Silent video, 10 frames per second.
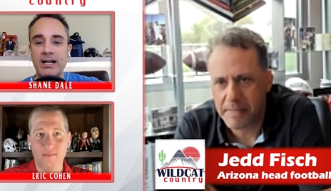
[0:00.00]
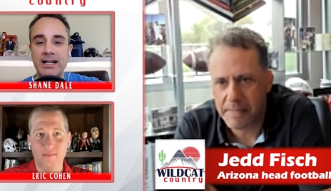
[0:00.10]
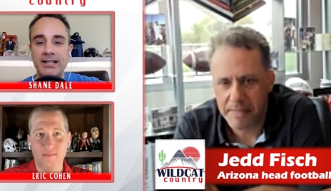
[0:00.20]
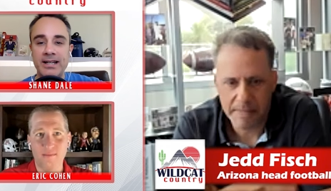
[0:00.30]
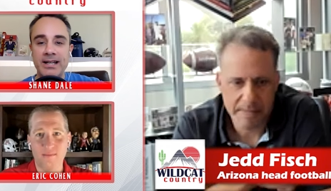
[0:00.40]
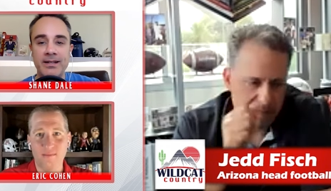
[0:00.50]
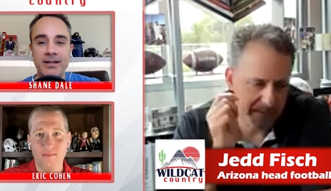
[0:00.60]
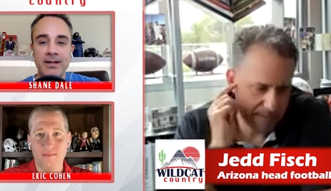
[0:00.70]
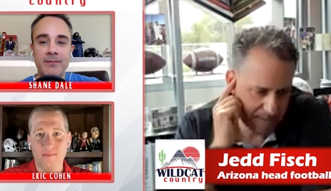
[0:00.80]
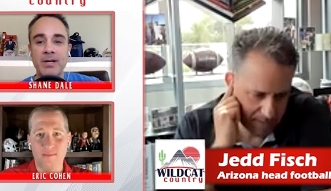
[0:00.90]
Speaker 1: to I-10,
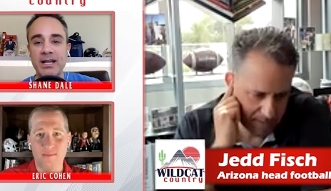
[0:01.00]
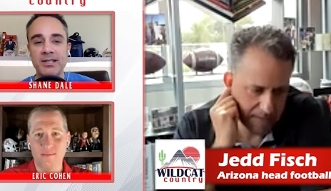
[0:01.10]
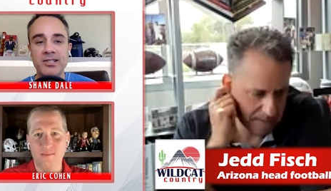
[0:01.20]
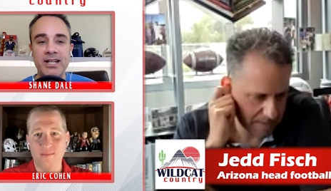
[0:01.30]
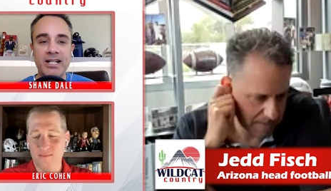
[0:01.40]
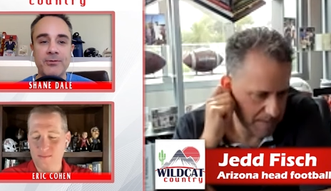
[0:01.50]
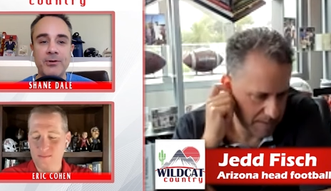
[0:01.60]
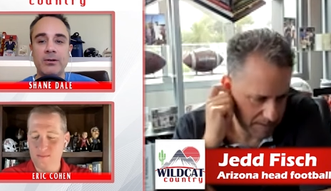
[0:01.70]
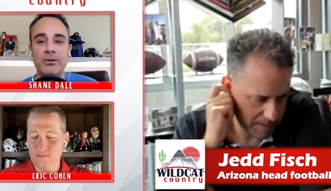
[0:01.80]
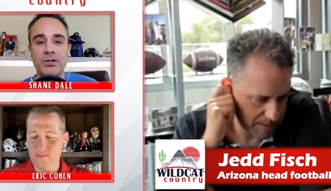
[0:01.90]
be in the stands
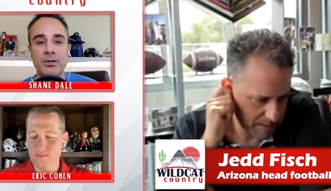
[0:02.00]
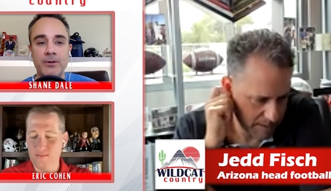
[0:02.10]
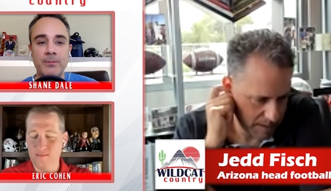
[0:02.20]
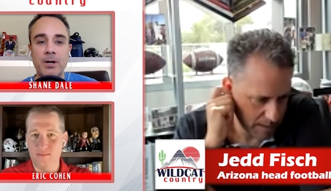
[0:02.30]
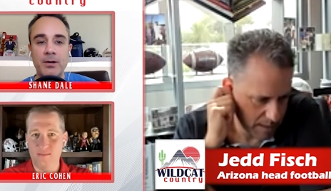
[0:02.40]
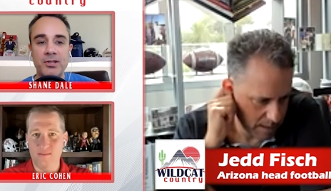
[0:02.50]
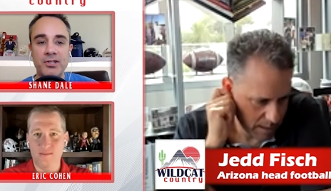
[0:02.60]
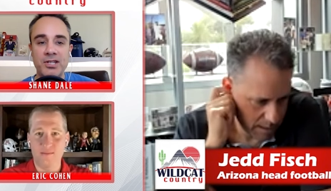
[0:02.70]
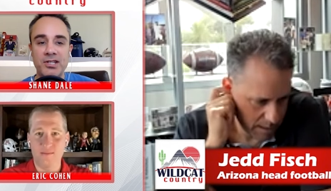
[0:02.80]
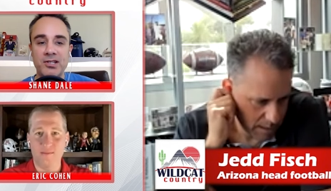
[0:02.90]
for Arizona football this
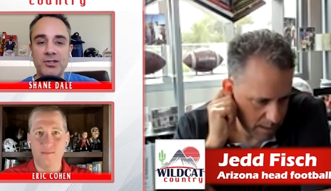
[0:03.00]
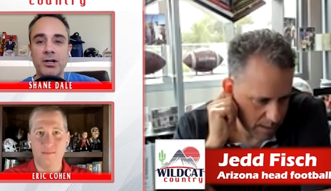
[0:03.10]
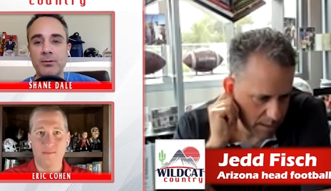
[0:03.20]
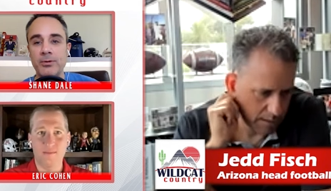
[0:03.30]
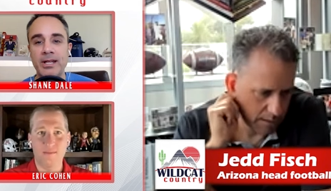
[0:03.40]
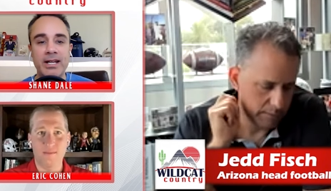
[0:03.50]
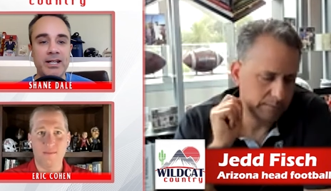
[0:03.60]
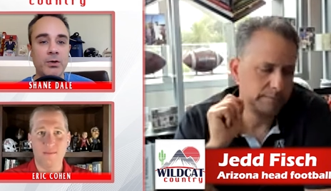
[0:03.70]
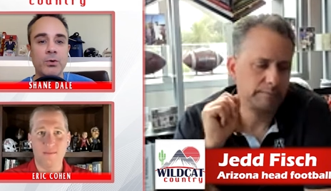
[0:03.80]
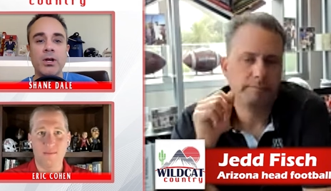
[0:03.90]
season, starting with
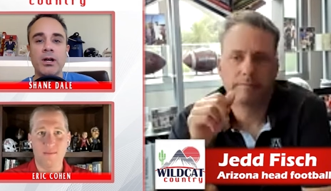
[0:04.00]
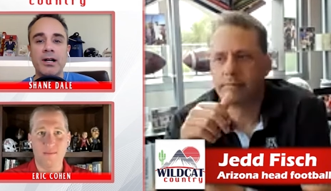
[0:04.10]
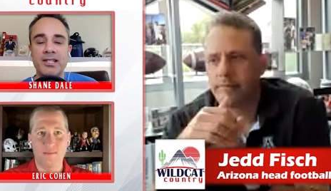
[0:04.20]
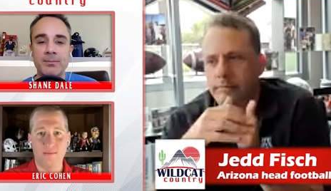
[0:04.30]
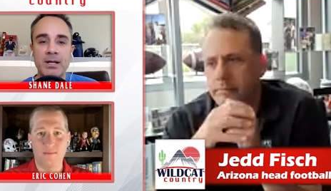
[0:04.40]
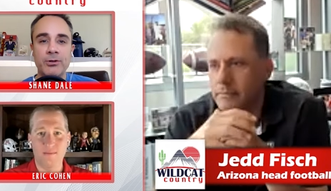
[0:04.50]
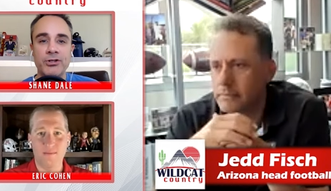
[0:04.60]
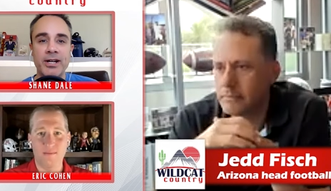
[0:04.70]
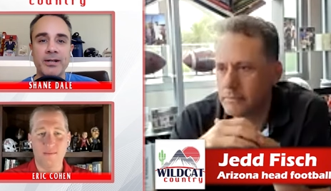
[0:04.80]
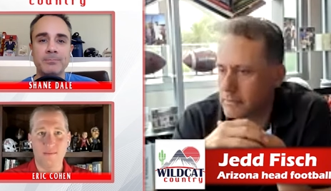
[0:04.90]
NAU on September
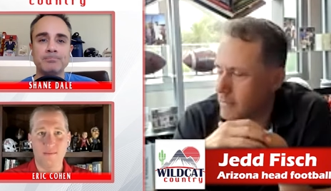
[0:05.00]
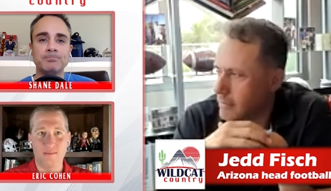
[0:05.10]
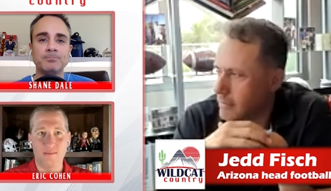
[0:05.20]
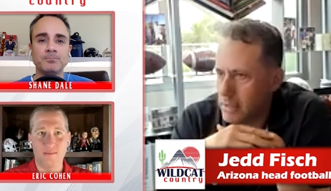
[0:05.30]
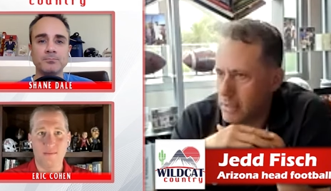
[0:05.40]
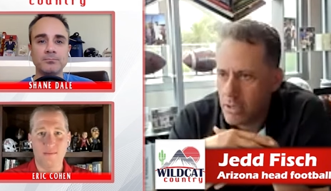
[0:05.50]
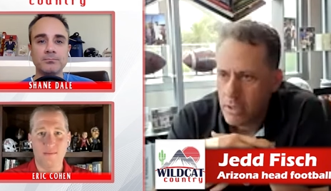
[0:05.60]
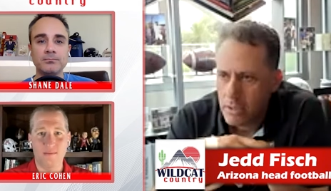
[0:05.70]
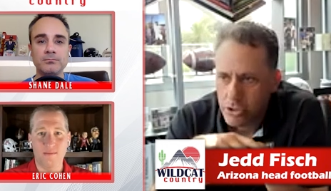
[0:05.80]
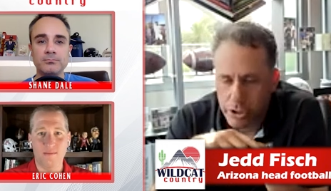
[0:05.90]
second.
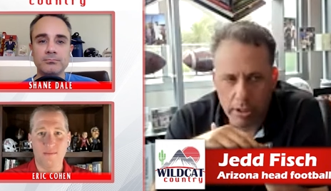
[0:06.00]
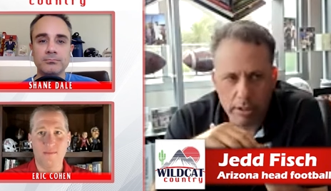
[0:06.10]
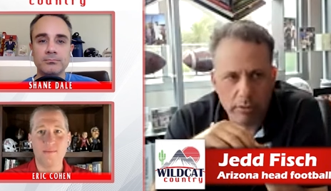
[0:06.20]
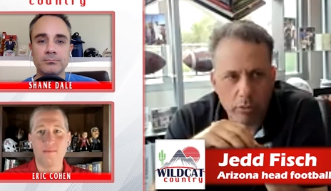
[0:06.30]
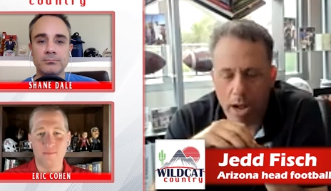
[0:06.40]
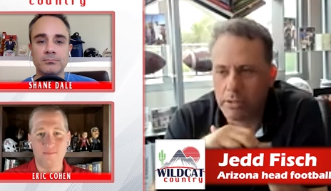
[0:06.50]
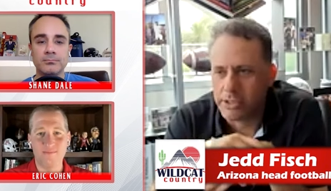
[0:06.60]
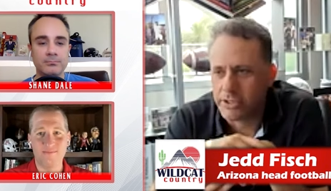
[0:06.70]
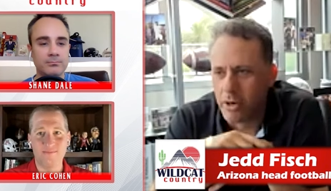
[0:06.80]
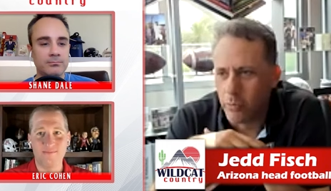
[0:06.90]
Speaker 2: Sure. Well, I always
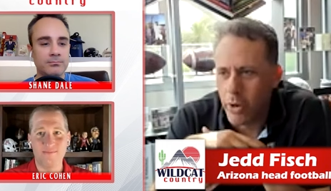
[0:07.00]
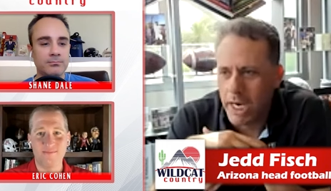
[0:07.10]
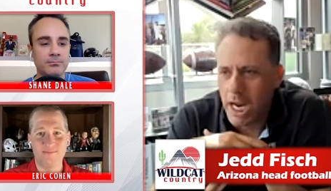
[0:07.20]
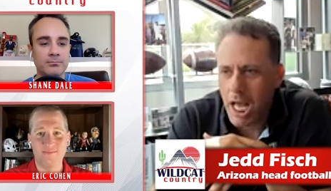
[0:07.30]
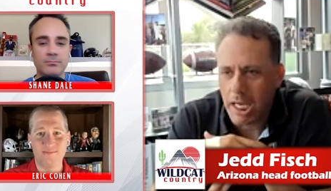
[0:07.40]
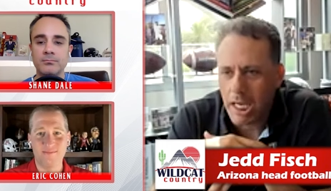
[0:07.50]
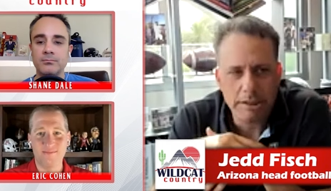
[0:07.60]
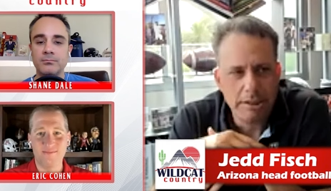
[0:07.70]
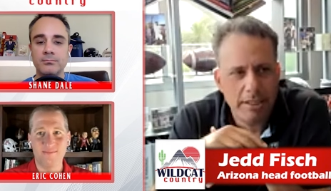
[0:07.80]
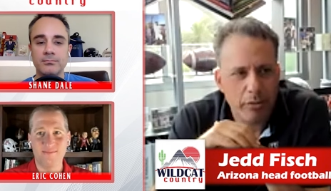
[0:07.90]
start with why not,
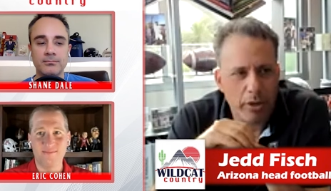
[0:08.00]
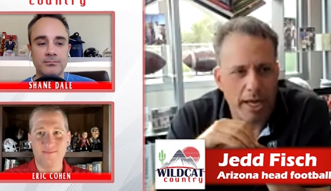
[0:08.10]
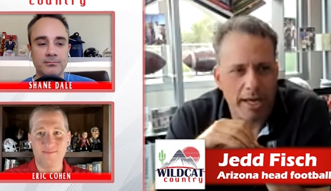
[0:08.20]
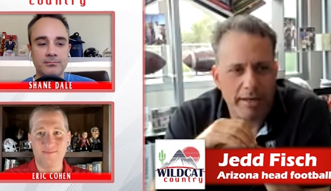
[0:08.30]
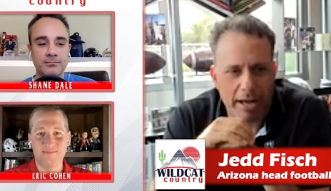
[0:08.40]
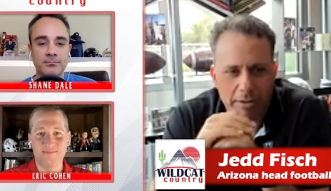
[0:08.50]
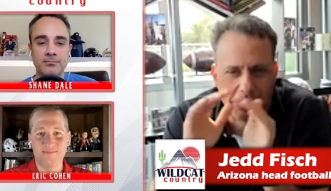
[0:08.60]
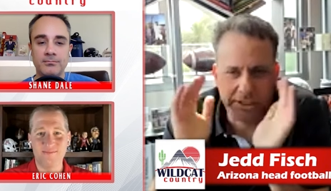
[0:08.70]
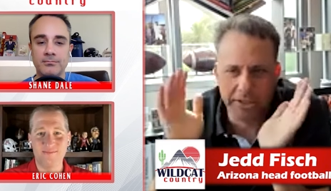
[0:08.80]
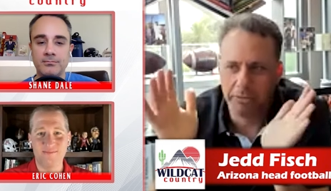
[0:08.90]
right? I always
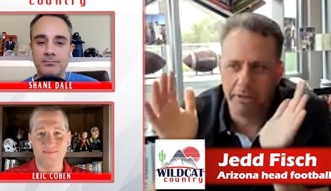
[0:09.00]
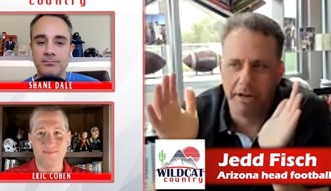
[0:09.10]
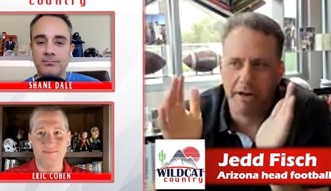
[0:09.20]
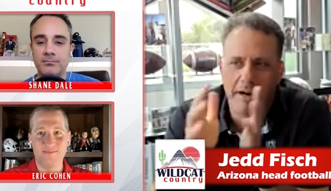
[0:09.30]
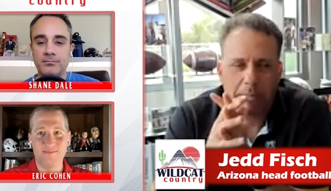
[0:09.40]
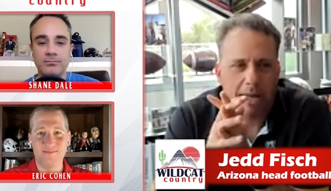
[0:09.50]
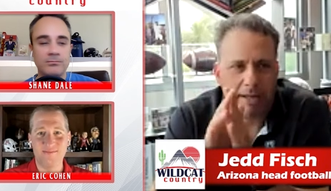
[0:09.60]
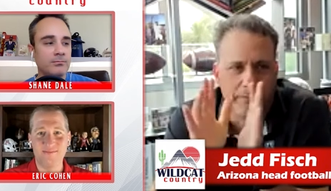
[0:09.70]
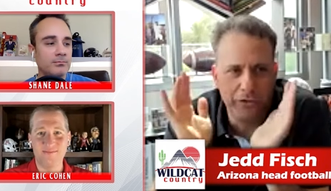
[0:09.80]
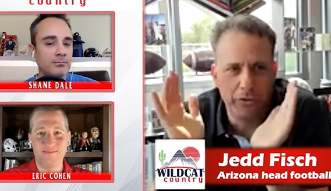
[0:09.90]
start there. I'm like,
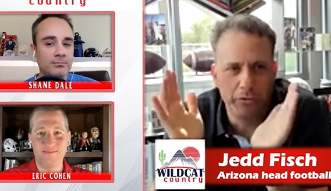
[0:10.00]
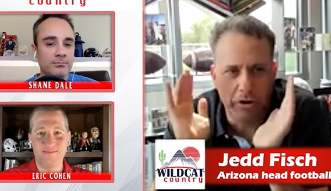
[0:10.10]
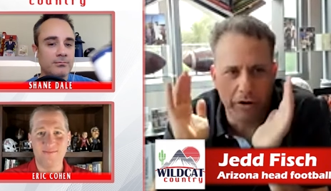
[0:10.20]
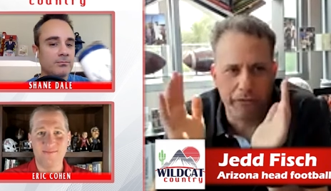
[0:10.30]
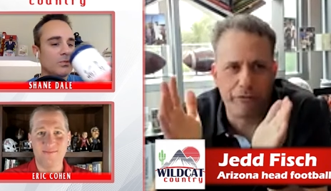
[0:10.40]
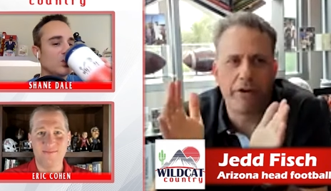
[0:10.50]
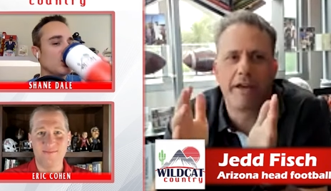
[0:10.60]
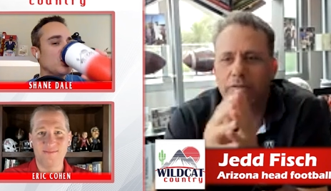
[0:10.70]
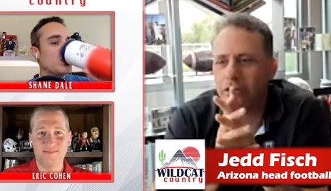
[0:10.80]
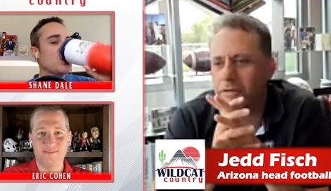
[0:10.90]
if you are a fan
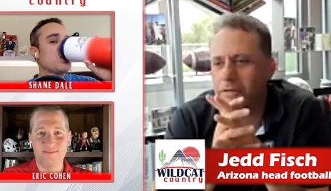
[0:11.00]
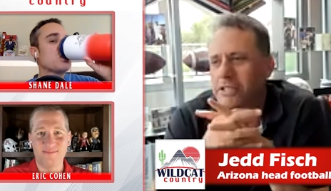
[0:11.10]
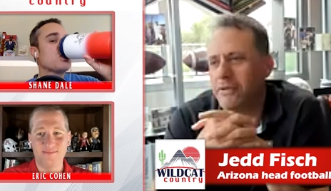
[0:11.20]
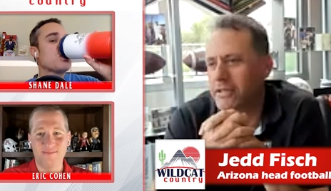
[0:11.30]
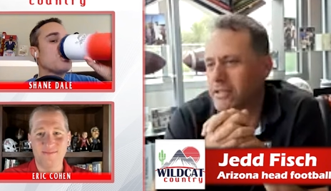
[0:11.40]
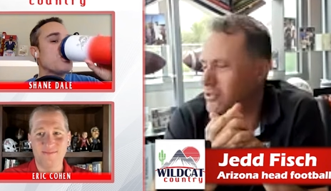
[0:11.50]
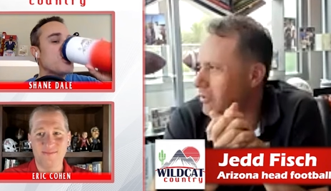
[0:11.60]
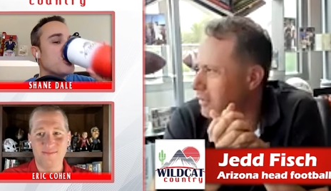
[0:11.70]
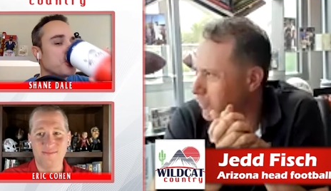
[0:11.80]
of University of Arizona